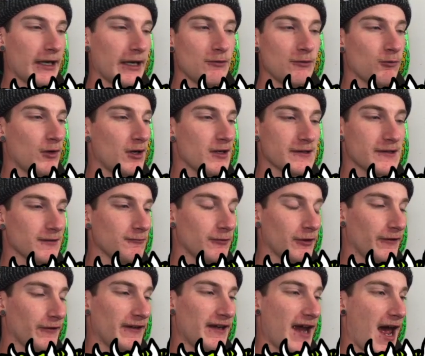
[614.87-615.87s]
and he wasn't
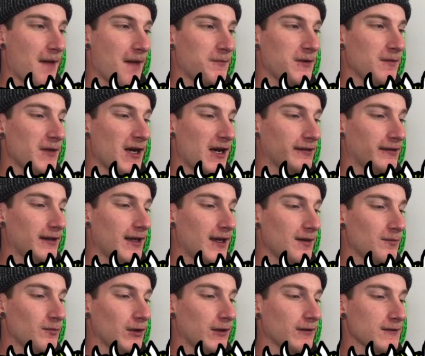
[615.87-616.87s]
really happy about
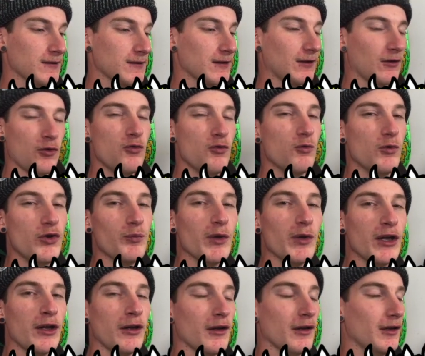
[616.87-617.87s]
that because like who would
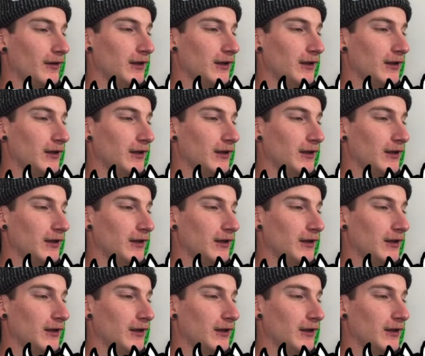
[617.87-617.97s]
be?